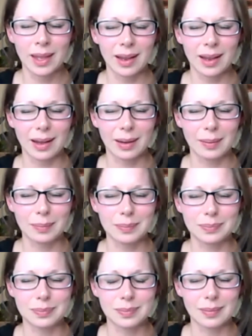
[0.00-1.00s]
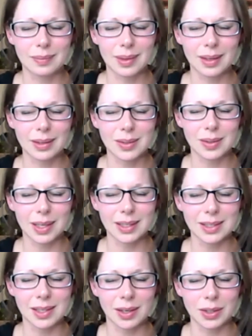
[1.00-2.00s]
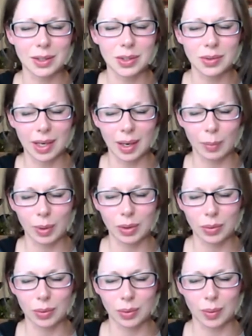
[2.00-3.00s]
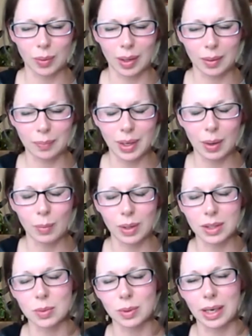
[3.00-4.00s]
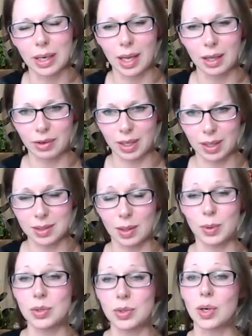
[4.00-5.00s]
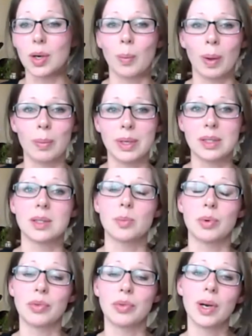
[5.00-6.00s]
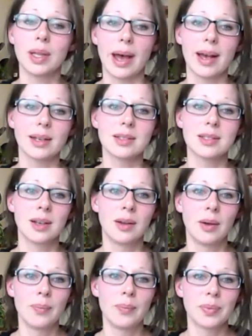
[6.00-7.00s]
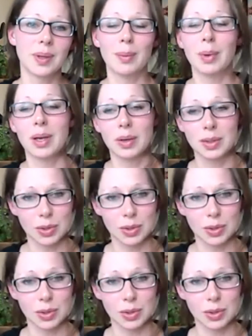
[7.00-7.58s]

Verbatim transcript: Um, so that's the year too that I went through. Um, I wanted to really elevate because I was starting my business before that. Coming out of